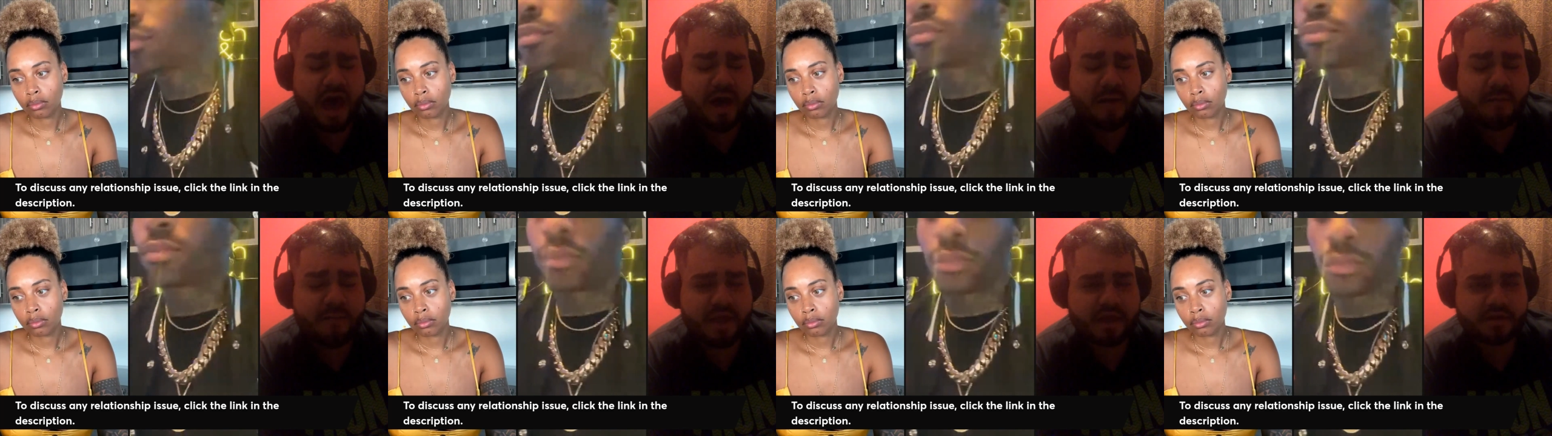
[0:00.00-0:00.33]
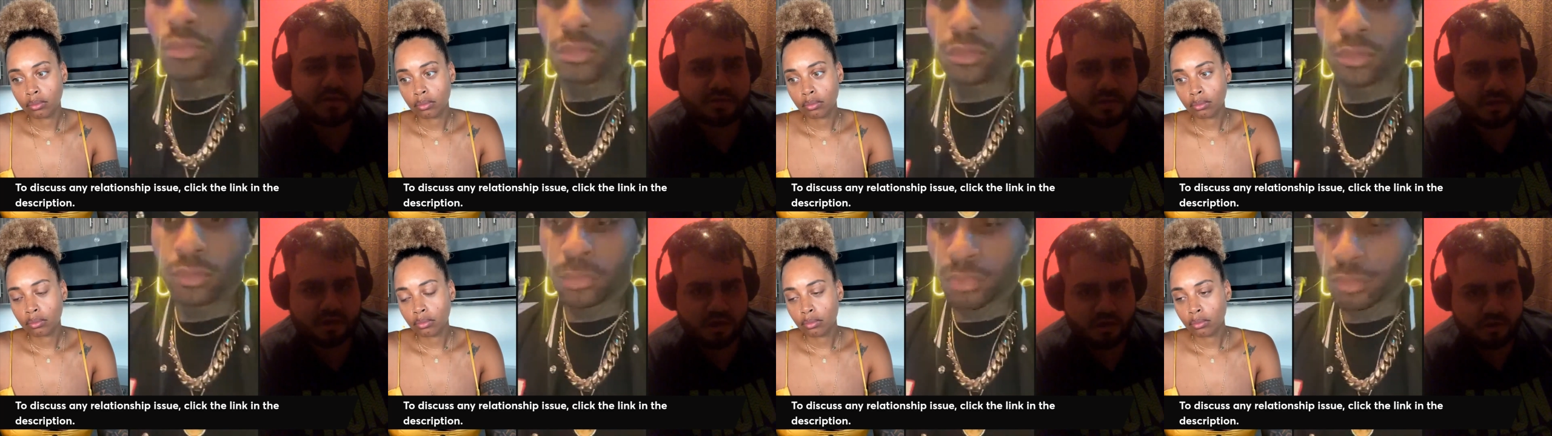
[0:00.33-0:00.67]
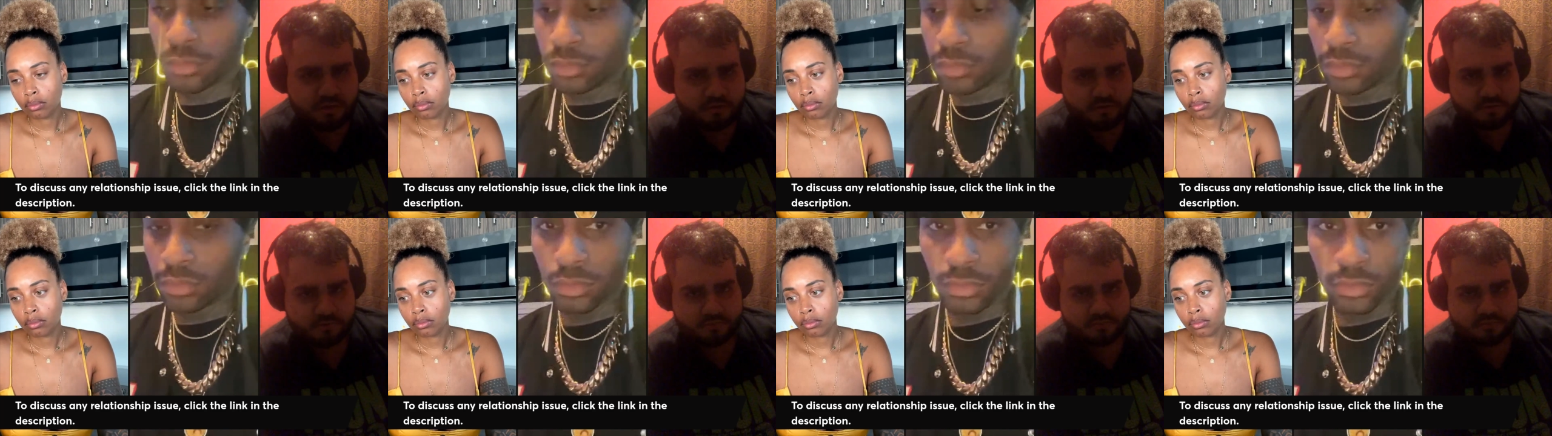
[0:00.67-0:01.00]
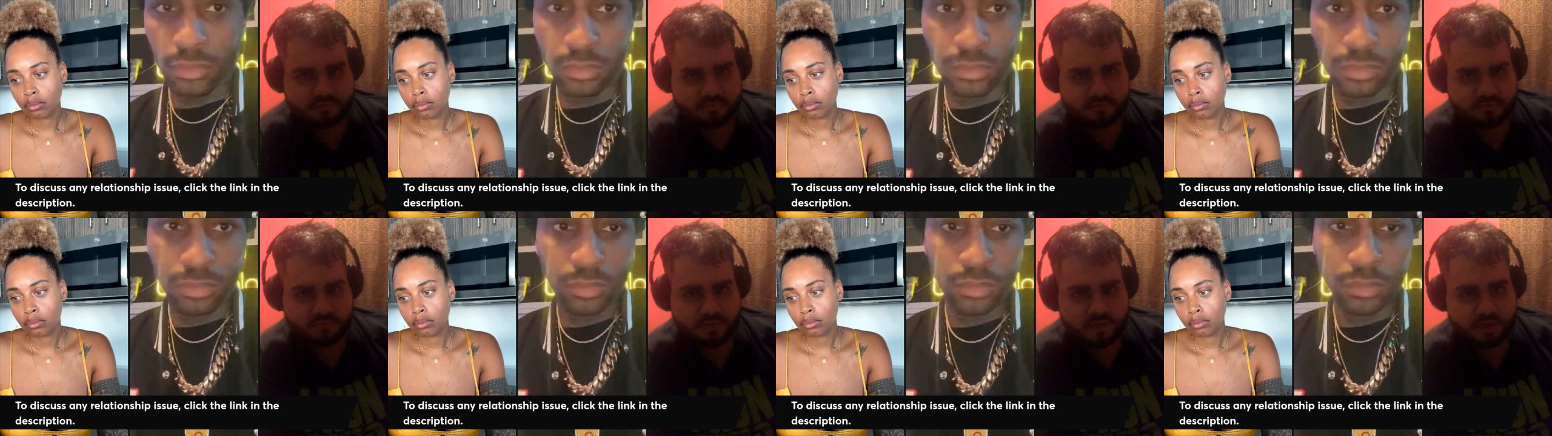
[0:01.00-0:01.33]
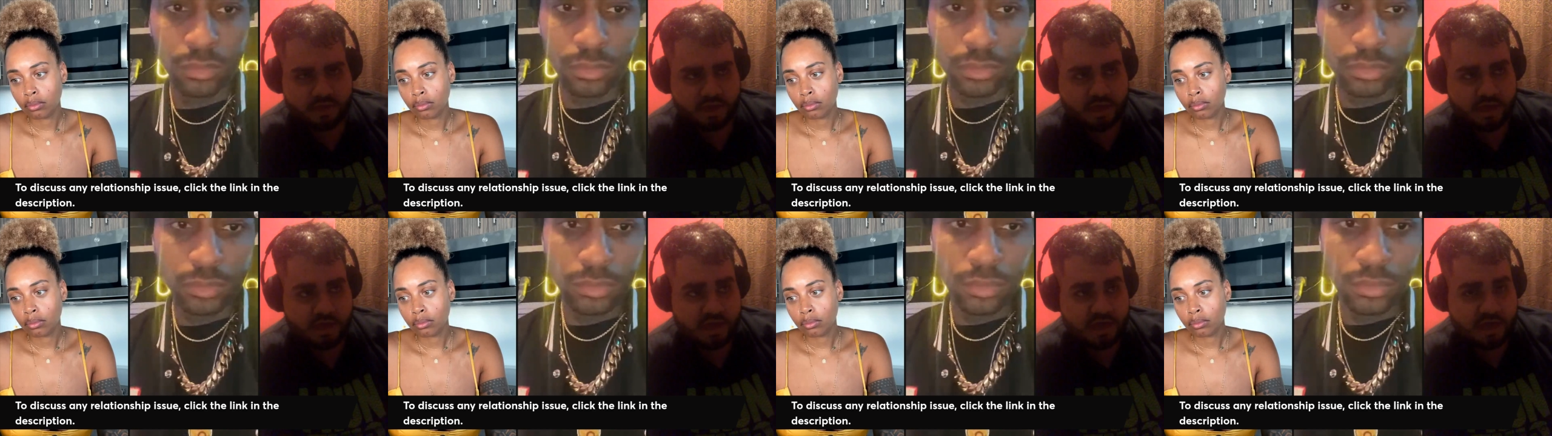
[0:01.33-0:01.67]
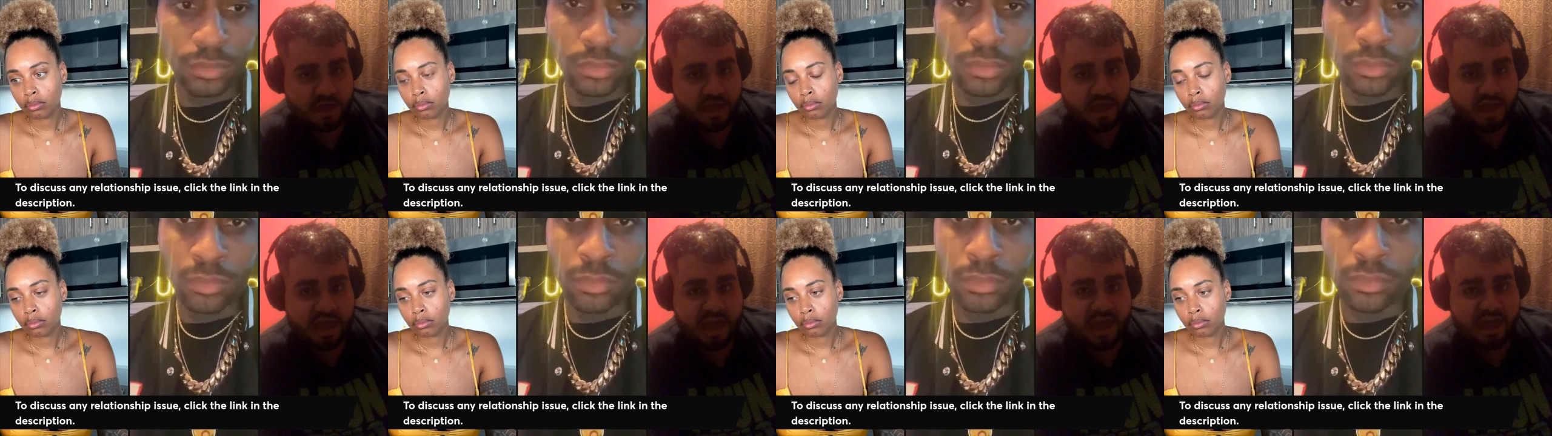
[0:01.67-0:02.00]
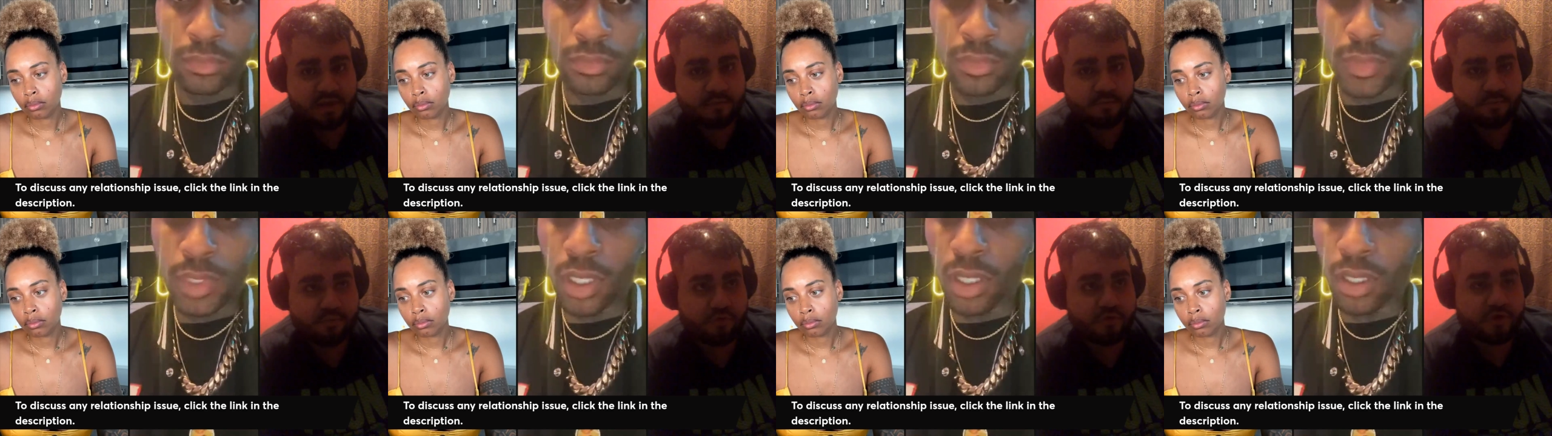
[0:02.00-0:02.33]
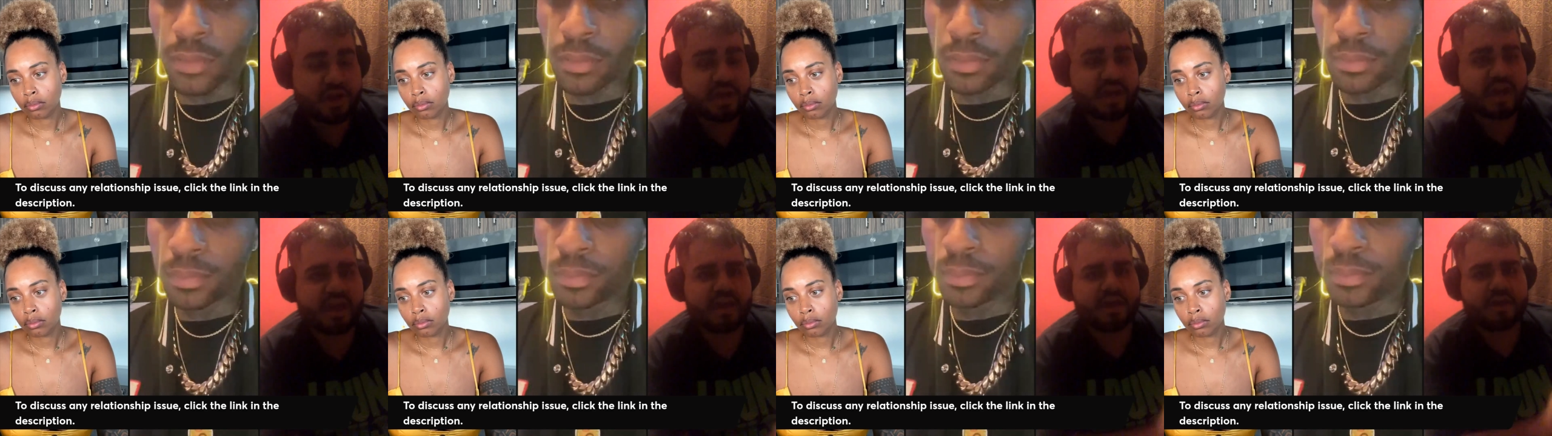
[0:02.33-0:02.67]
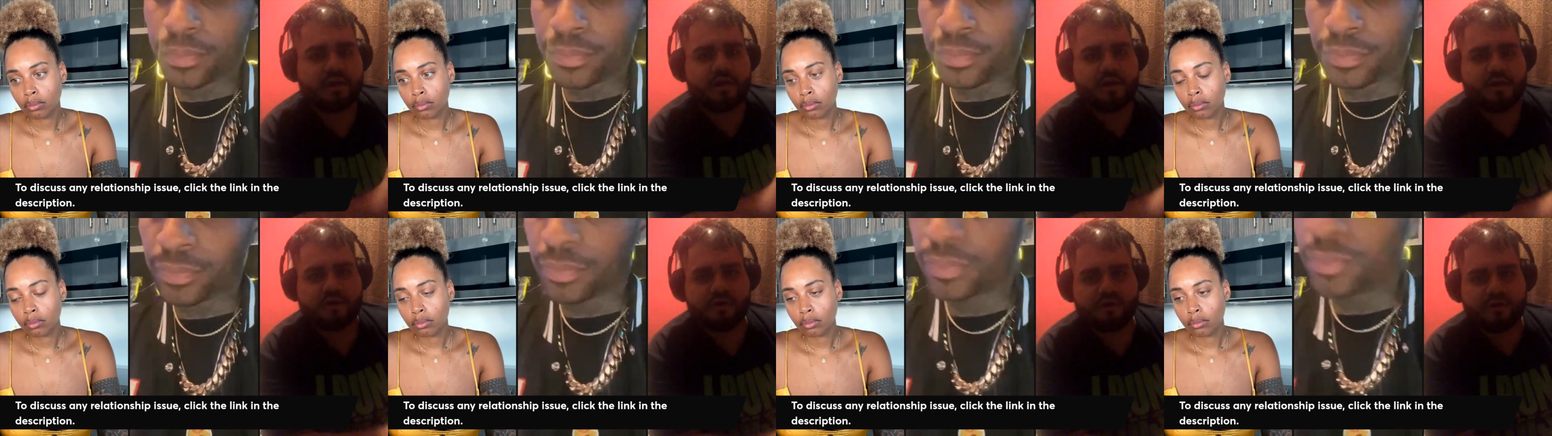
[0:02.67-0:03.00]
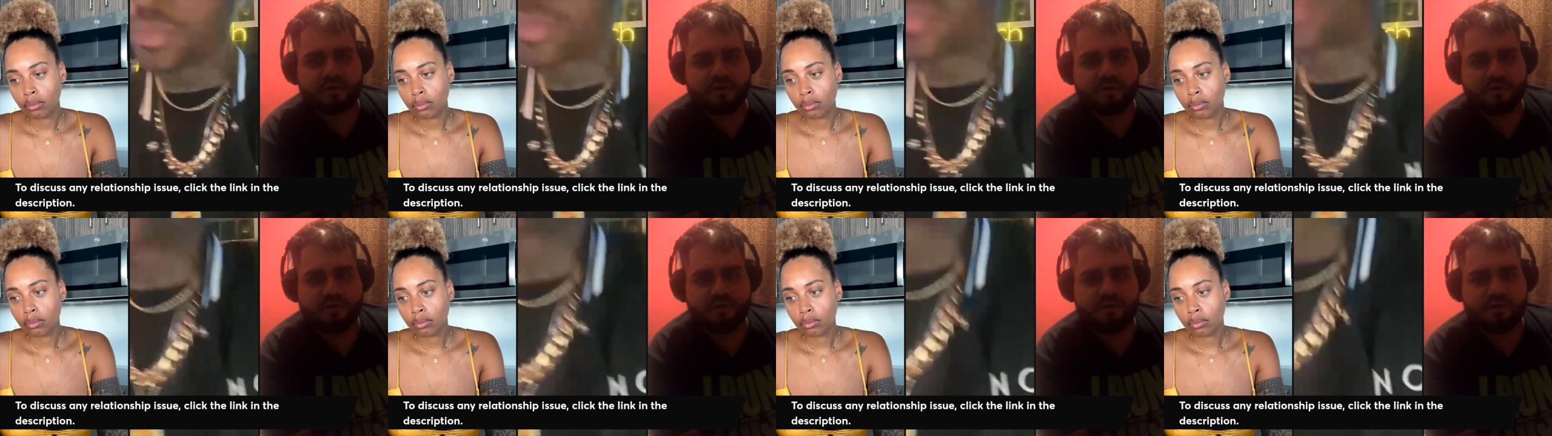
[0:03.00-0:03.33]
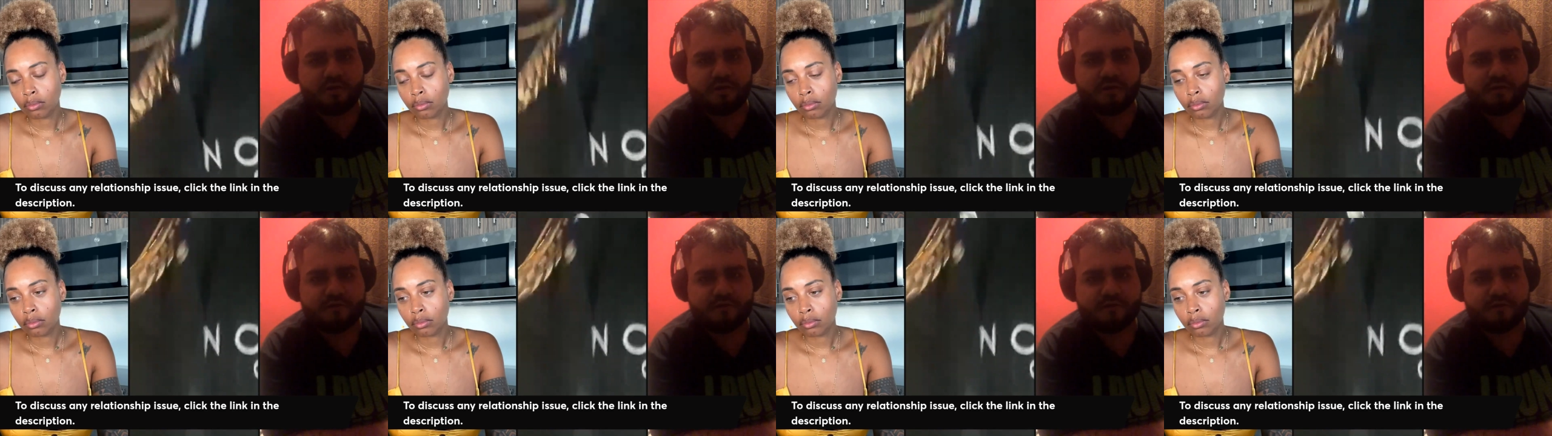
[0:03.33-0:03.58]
Speaker 1: Mexico and bring a girl